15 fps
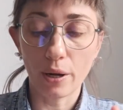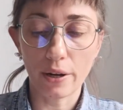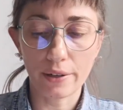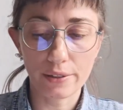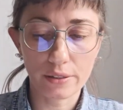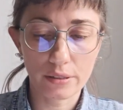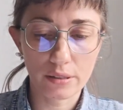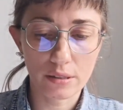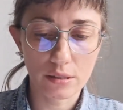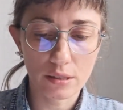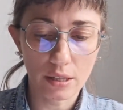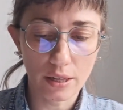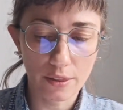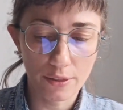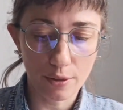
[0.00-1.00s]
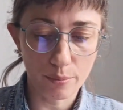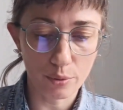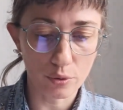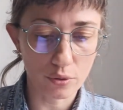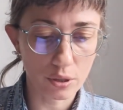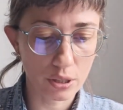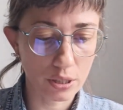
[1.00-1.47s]
parts in the
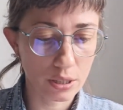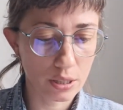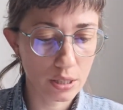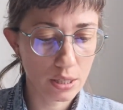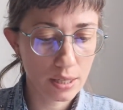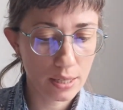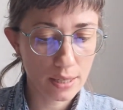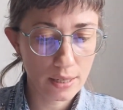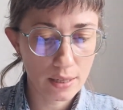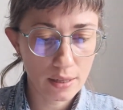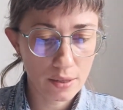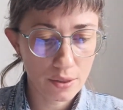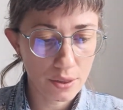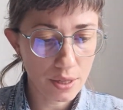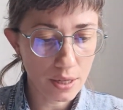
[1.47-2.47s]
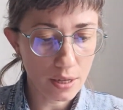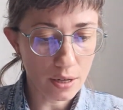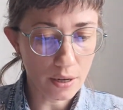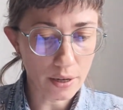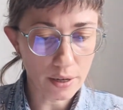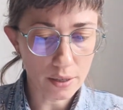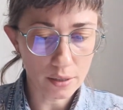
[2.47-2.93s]
book, they
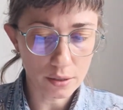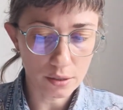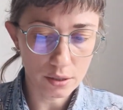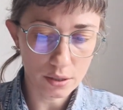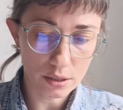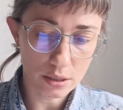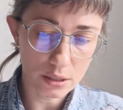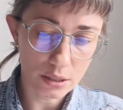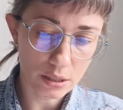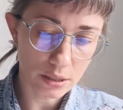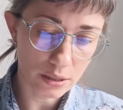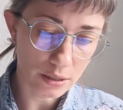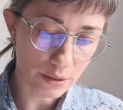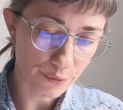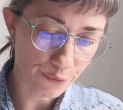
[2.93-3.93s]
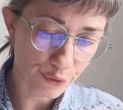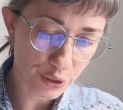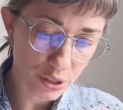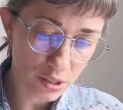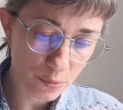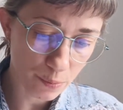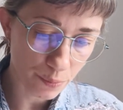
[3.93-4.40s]
are
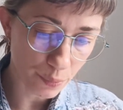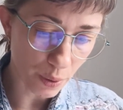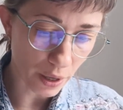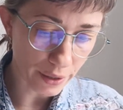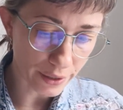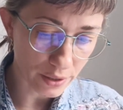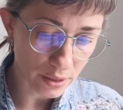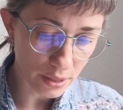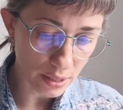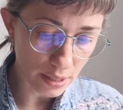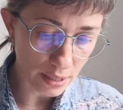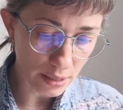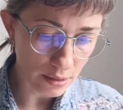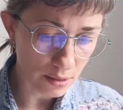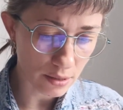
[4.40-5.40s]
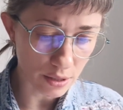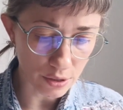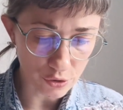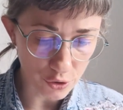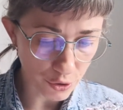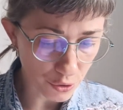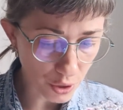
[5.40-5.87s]
first part is the
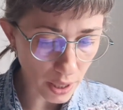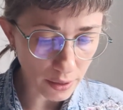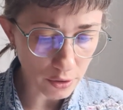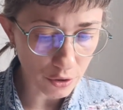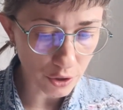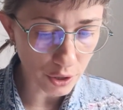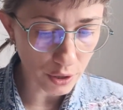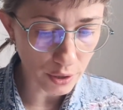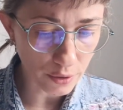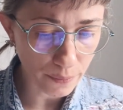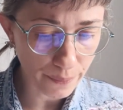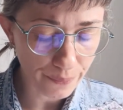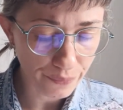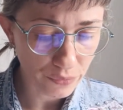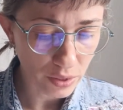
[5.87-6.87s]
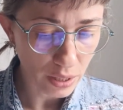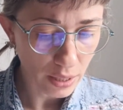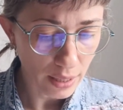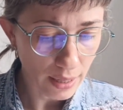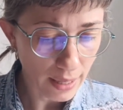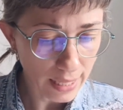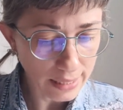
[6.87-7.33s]
introduction,
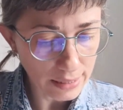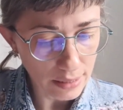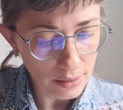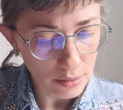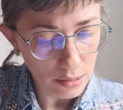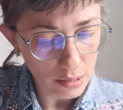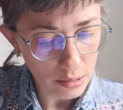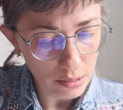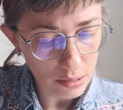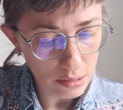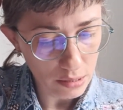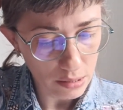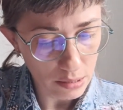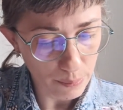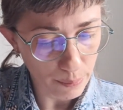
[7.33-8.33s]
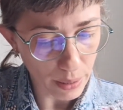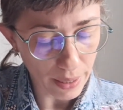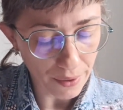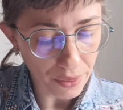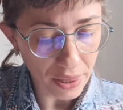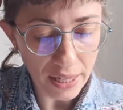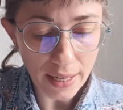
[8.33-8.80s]
and it's by
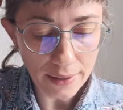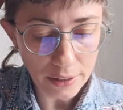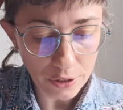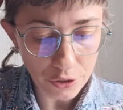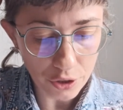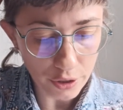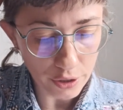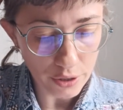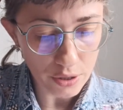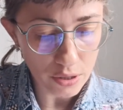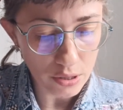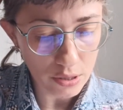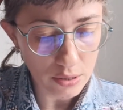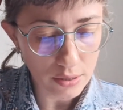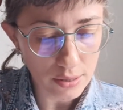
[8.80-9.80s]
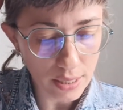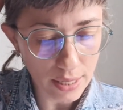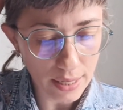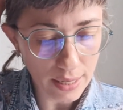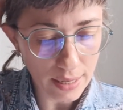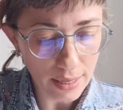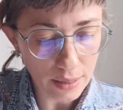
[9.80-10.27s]
the editors.
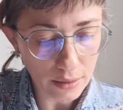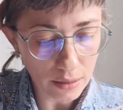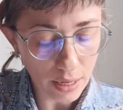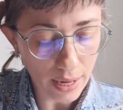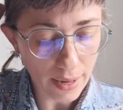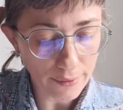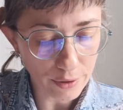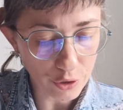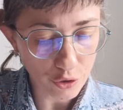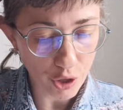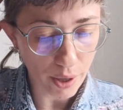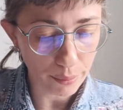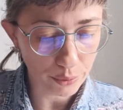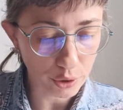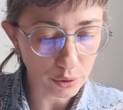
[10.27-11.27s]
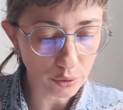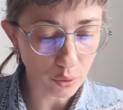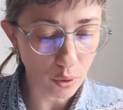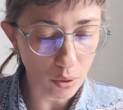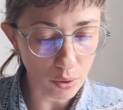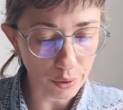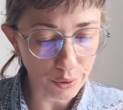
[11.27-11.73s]
They have a chapter
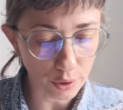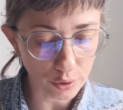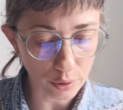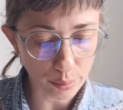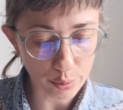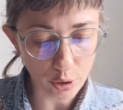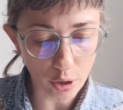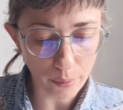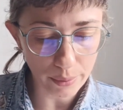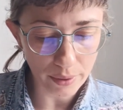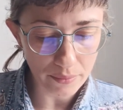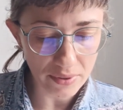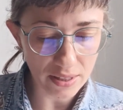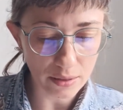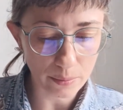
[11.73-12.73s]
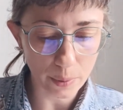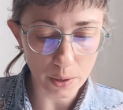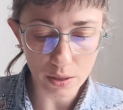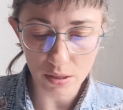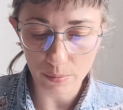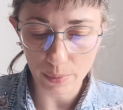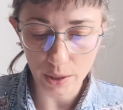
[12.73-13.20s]
called On the Problems and
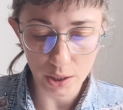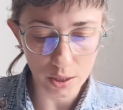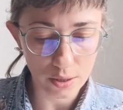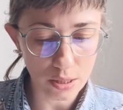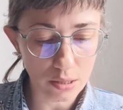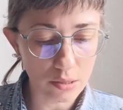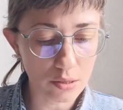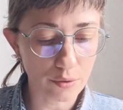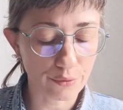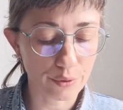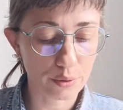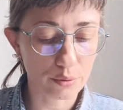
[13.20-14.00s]
Possibilities of